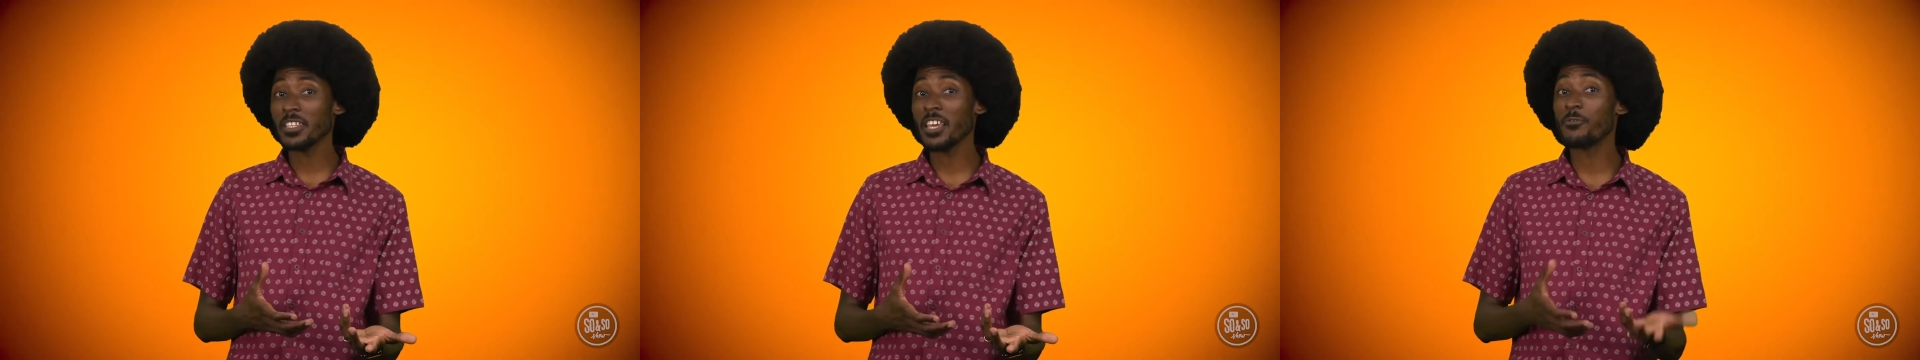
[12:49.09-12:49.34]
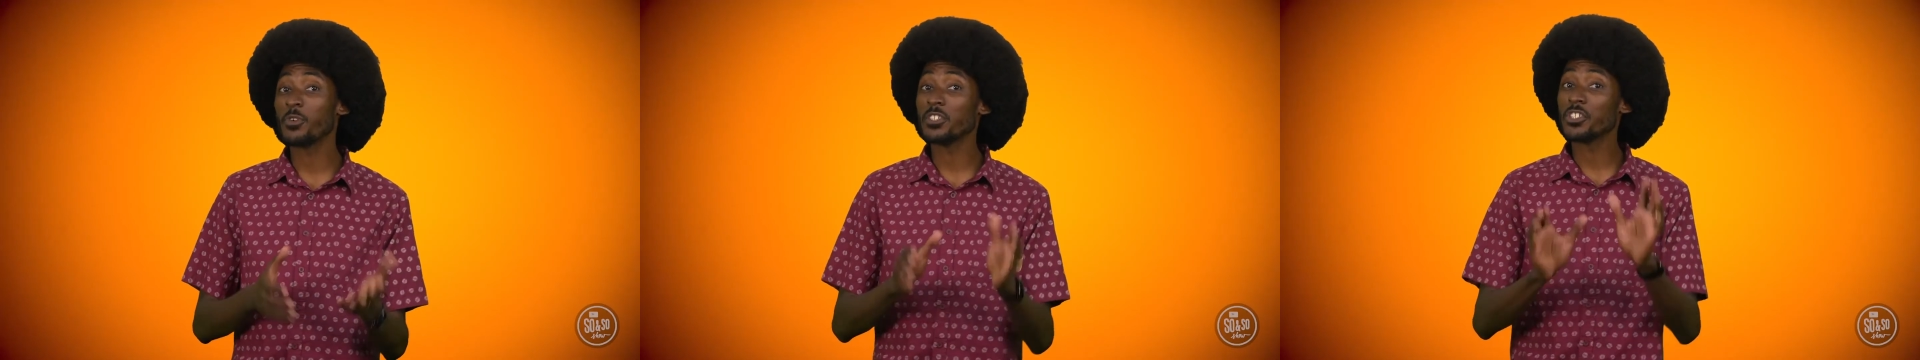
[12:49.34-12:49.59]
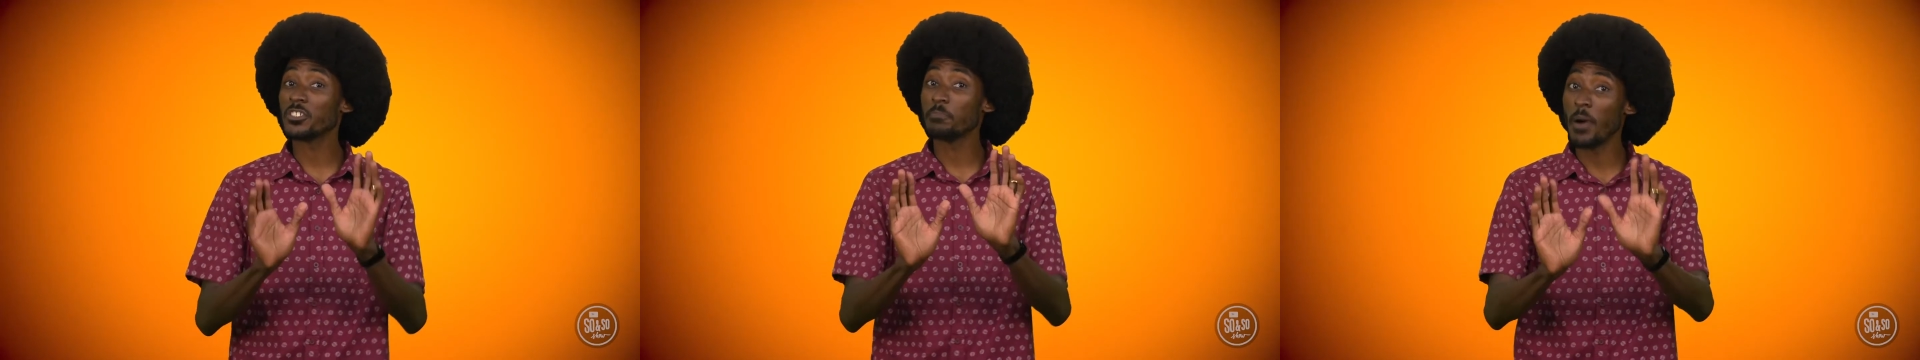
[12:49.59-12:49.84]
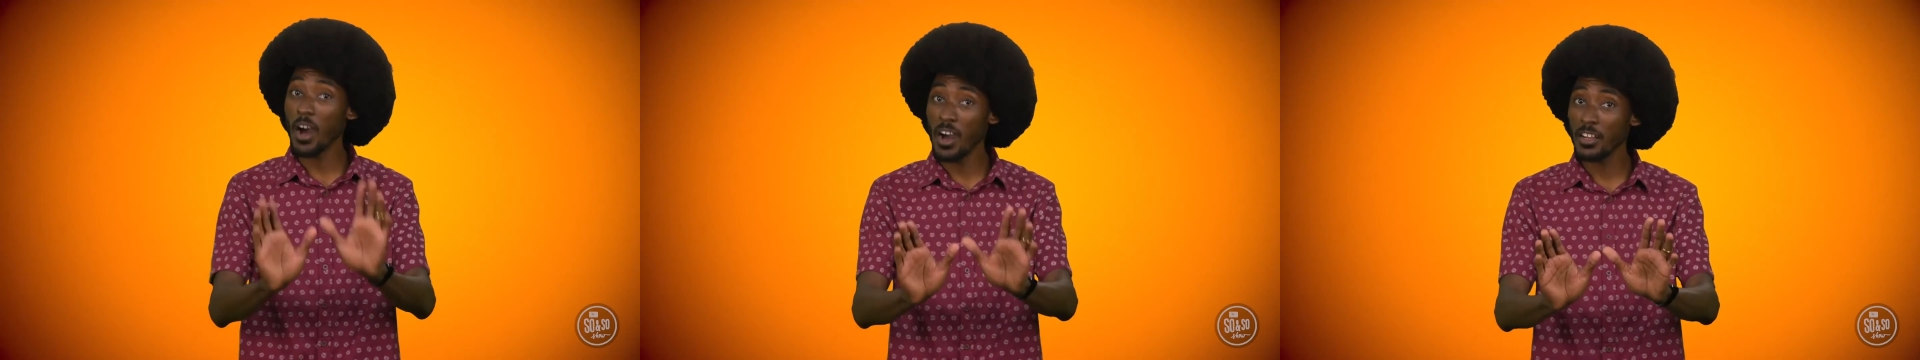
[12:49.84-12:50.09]
if we just
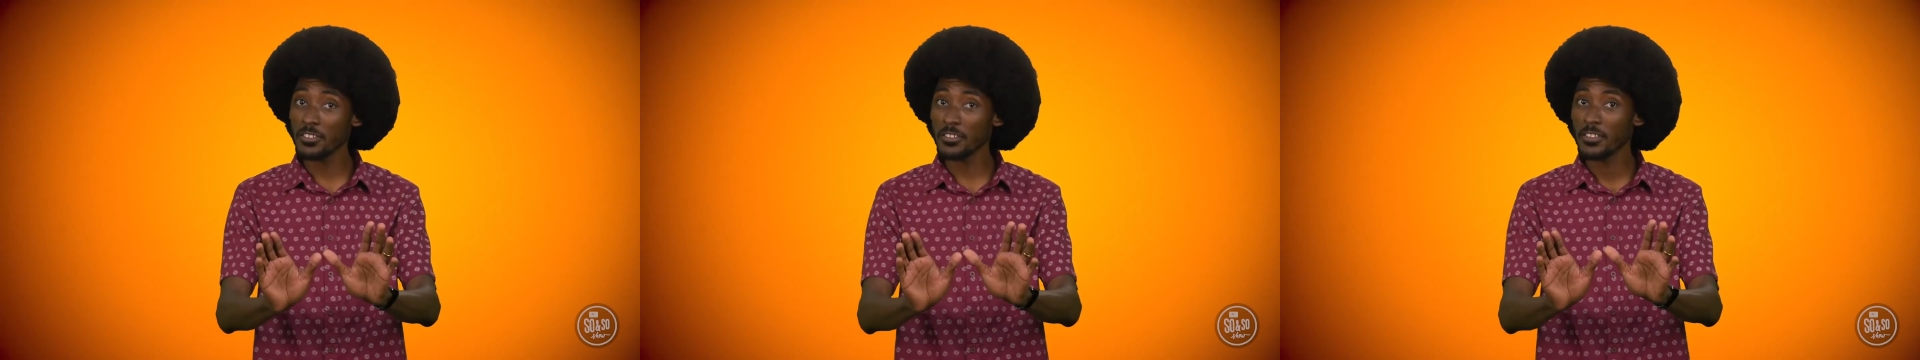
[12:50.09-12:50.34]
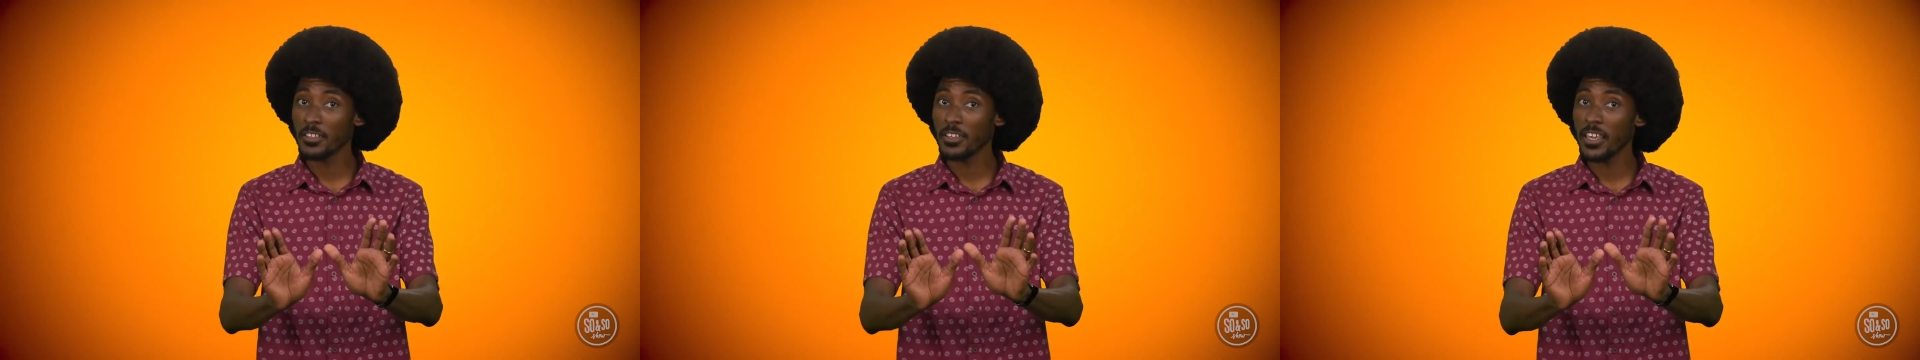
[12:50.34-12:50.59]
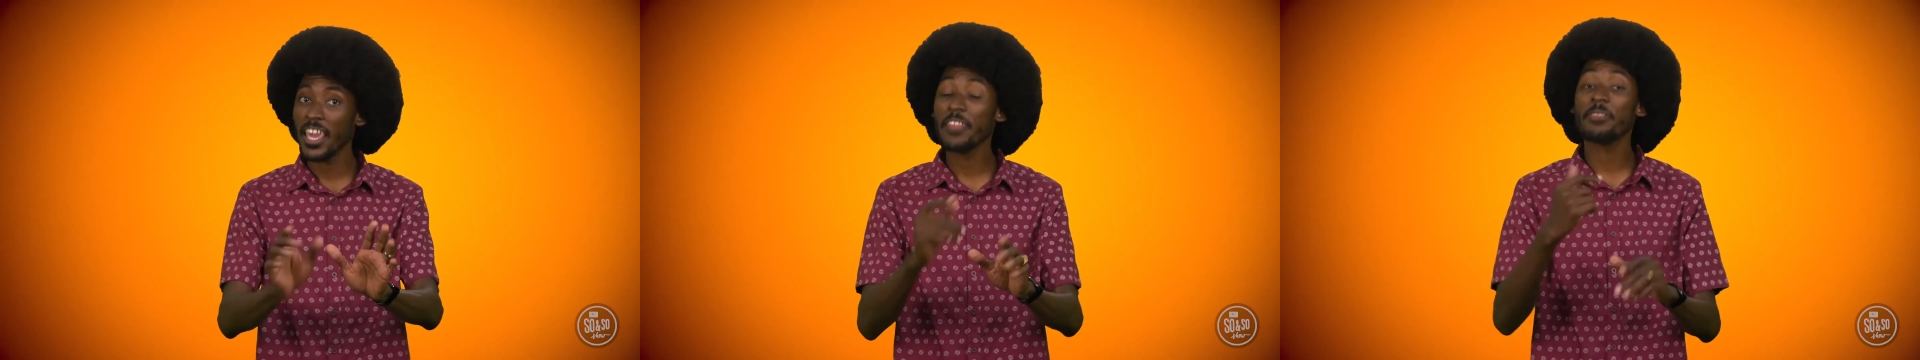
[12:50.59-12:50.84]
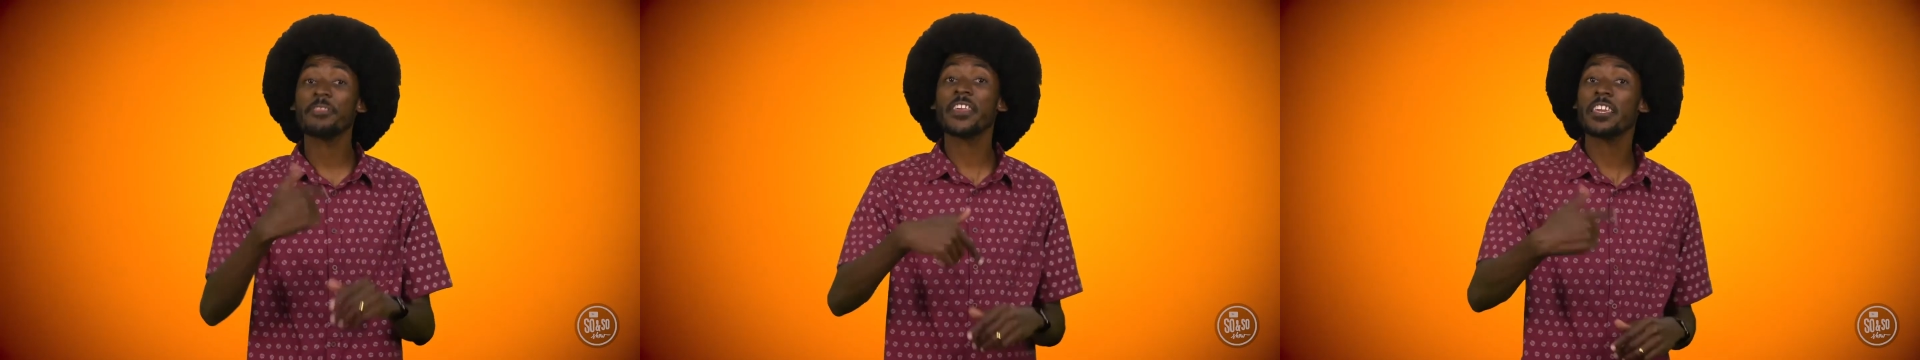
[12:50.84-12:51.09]
pause and
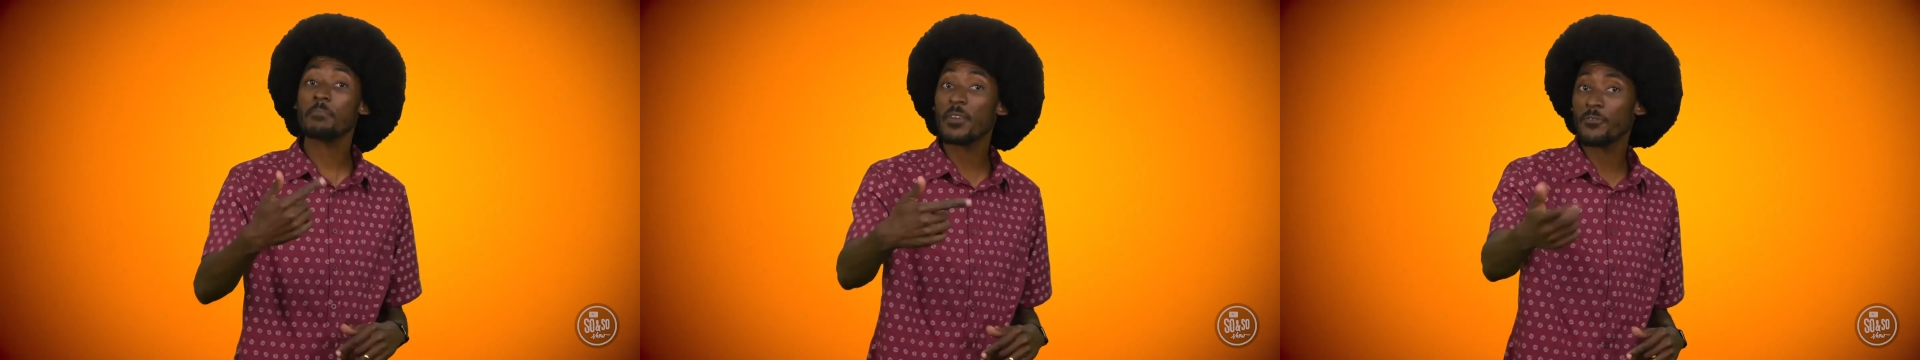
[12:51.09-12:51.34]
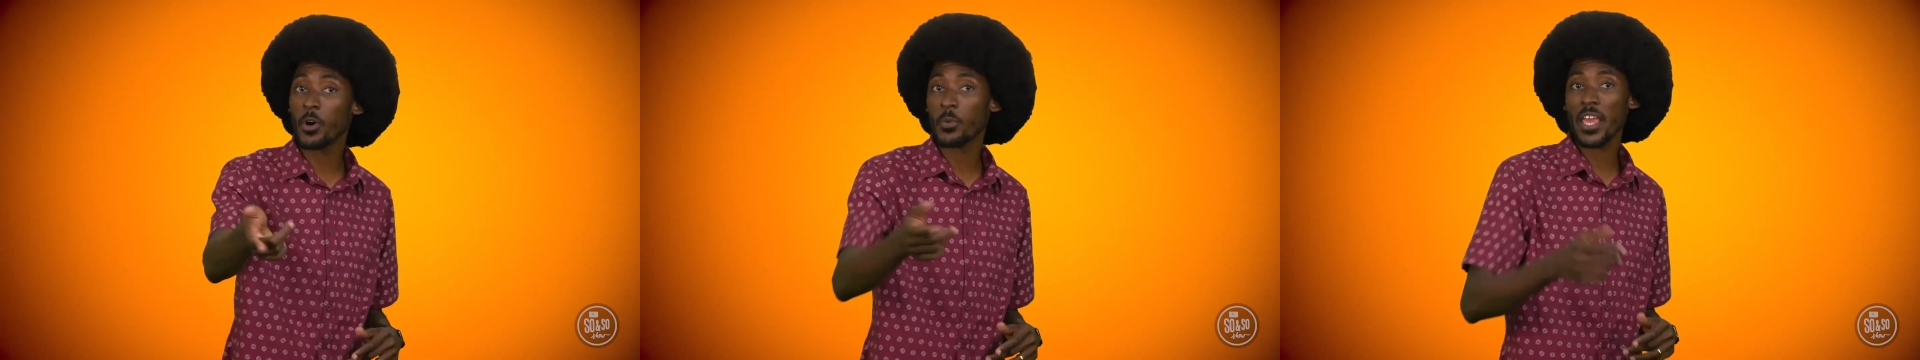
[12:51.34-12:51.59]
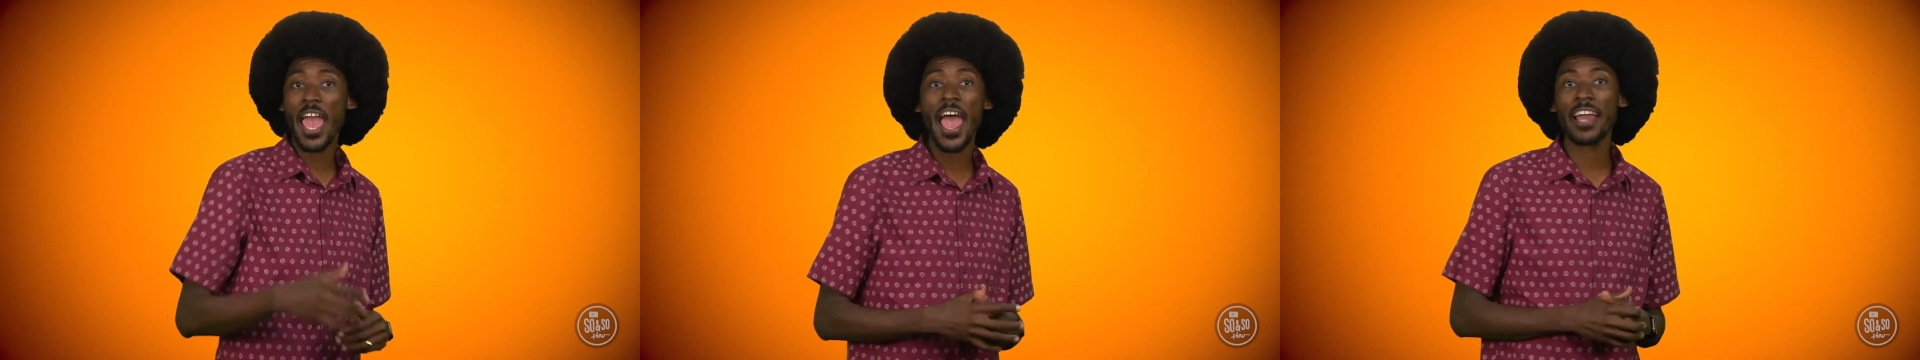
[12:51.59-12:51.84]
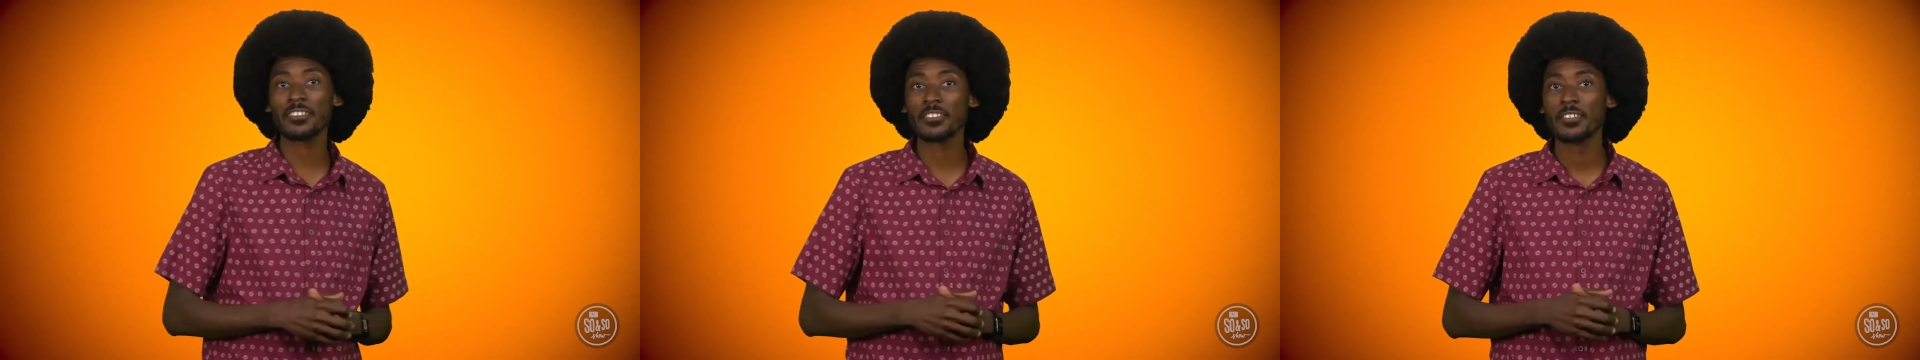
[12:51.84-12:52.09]
think before we
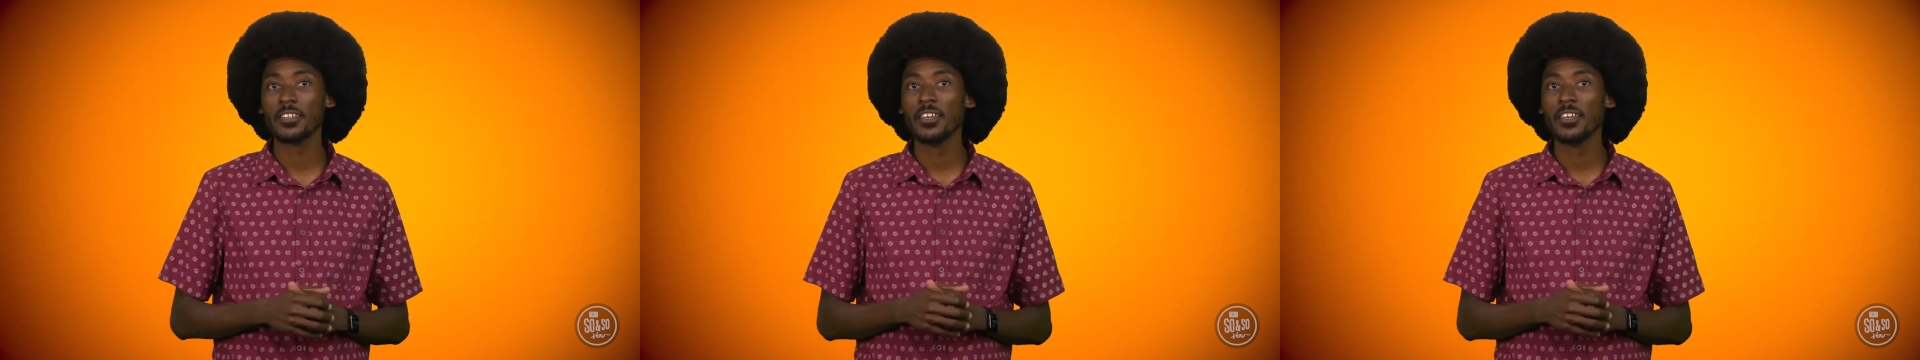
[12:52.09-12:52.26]
act.